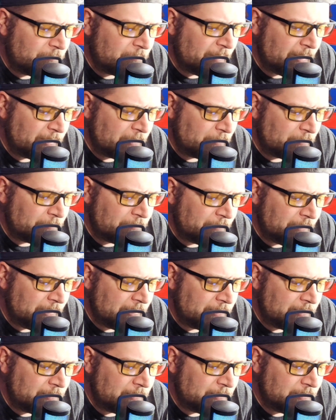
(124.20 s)
Final
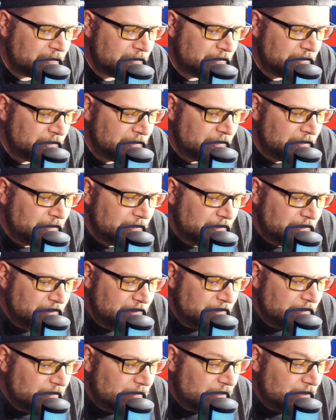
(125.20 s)
Fight,
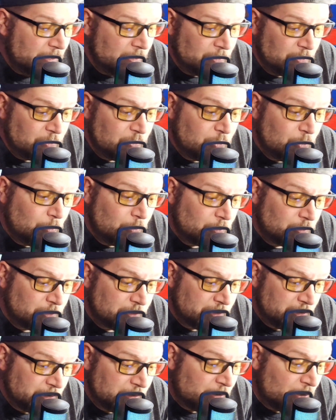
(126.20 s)
Ghouls
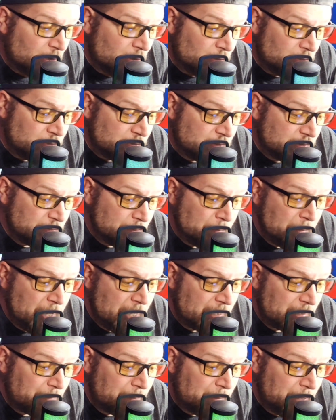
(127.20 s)
and Ghosts,
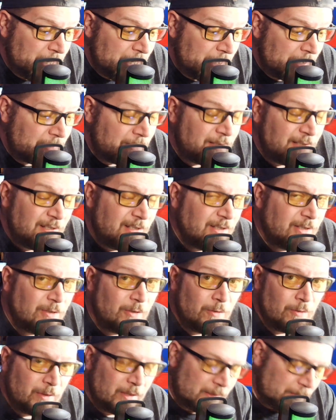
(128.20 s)
Mega Man,
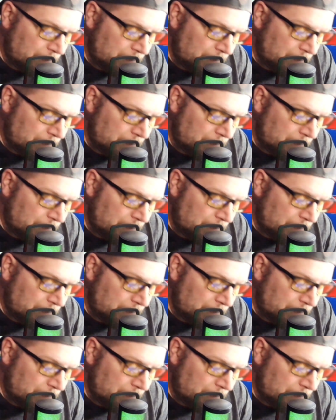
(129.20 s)
like